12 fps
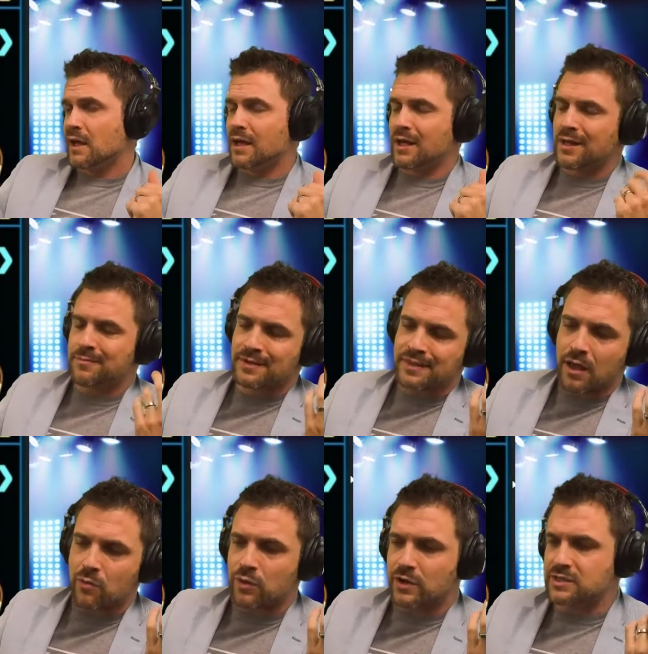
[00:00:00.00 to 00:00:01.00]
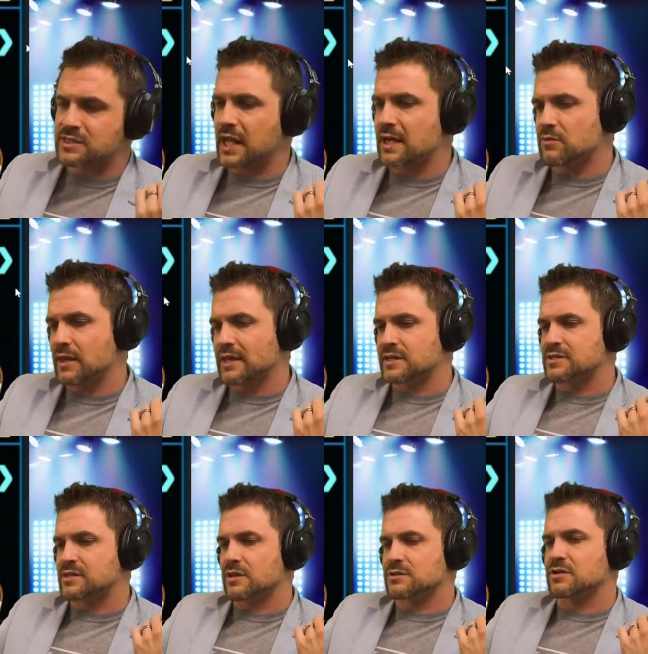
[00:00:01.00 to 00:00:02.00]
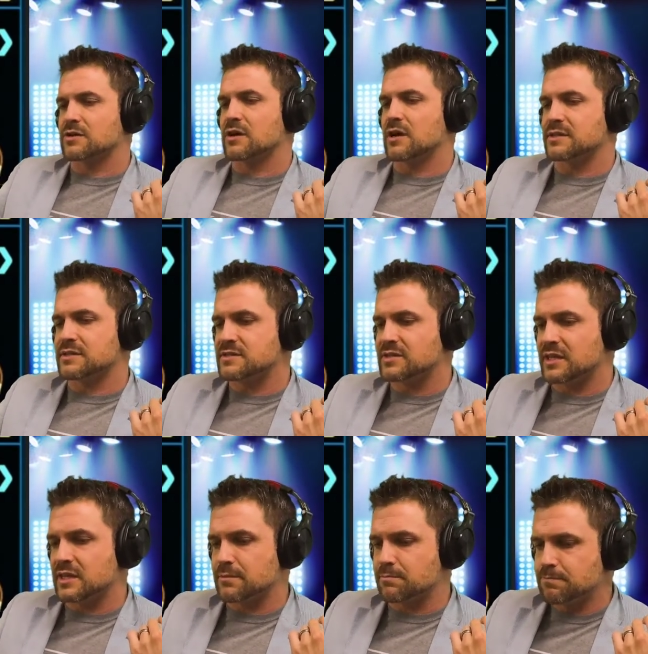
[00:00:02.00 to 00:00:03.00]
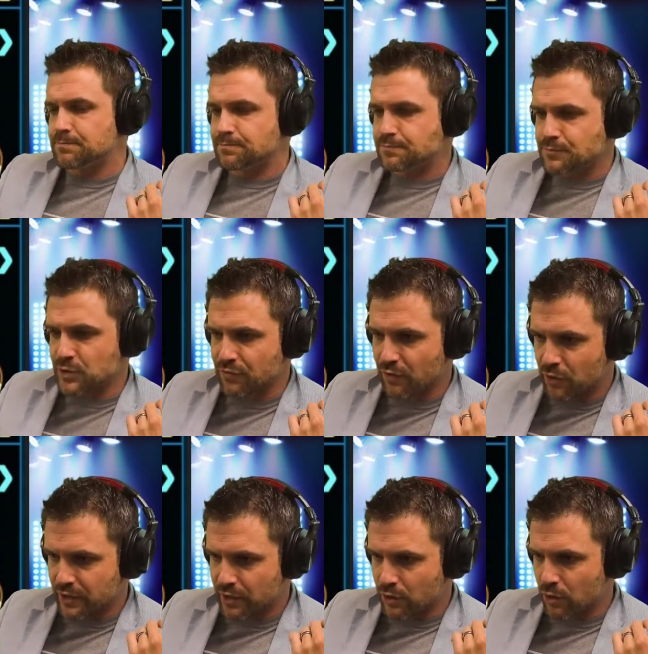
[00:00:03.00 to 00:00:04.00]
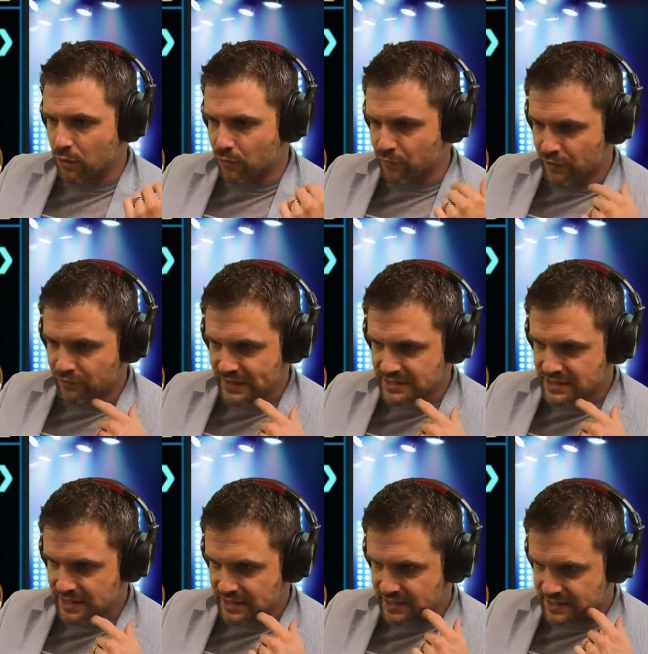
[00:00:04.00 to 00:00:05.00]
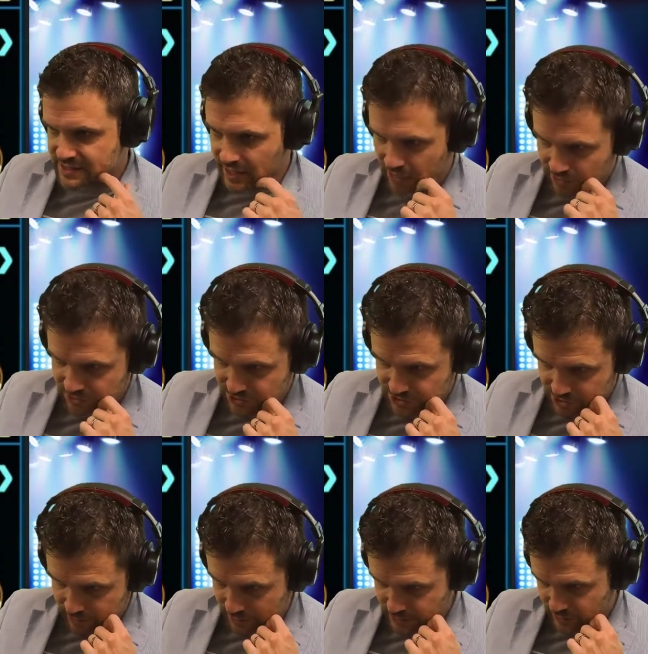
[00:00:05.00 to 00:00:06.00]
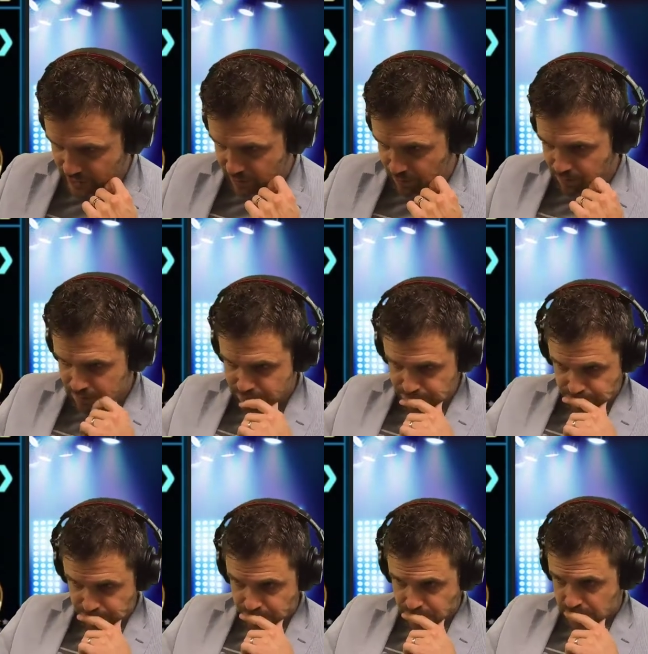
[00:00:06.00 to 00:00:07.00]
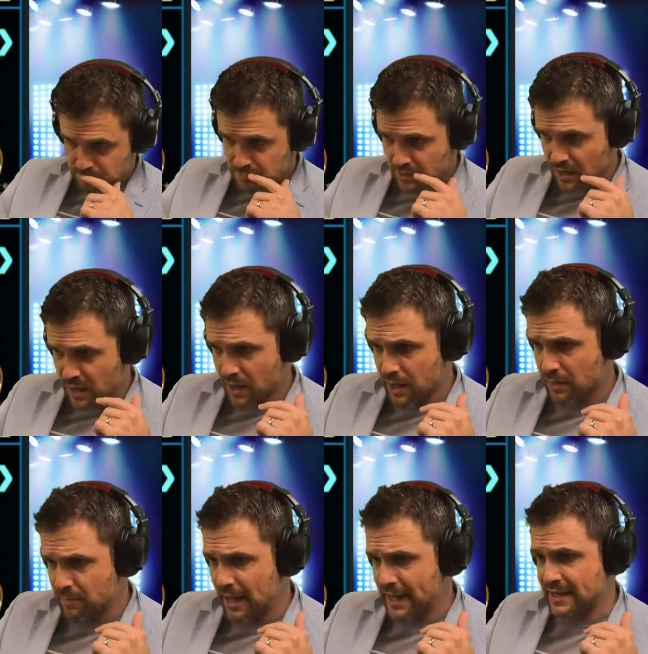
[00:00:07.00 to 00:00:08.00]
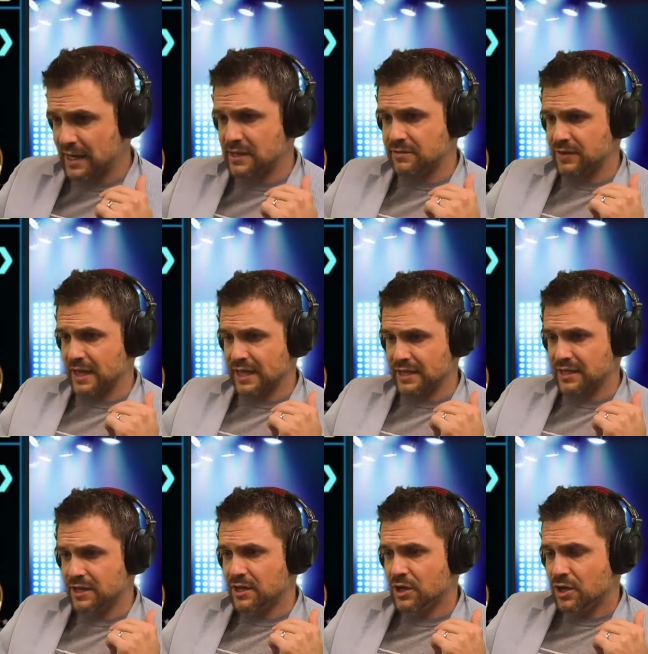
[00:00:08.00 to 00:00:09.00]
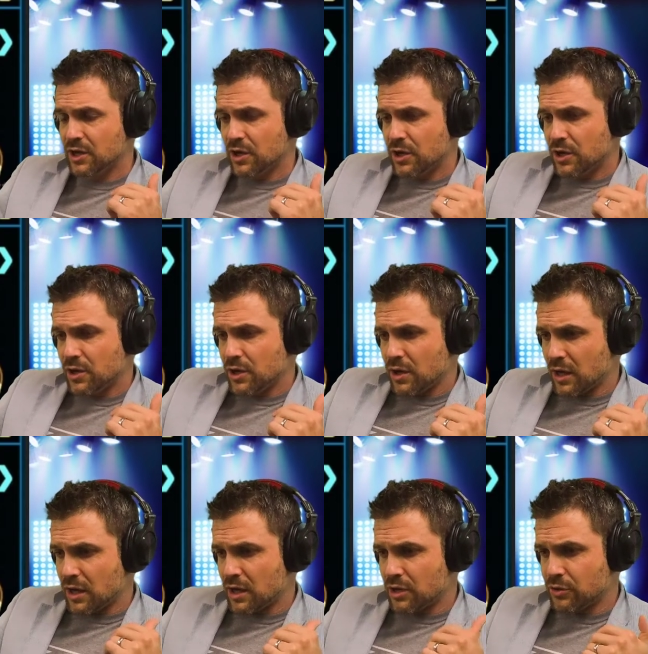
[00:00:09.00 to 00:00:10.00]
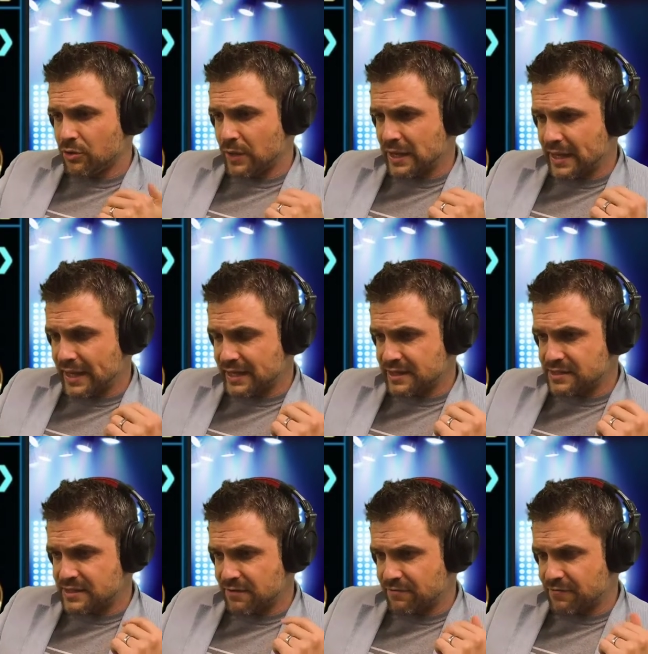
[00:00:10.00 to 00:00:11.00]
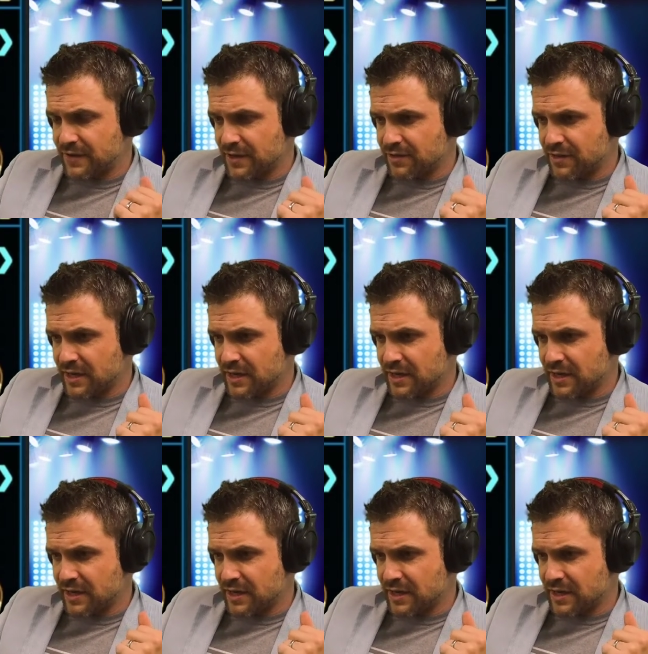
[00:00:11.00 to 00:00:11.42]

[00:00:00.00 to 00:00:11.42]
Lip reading: That works. I don't like assaulter on this team. You've already over-invested into this character, so you might as well keep him. I kind of like, who do I like as the 5th?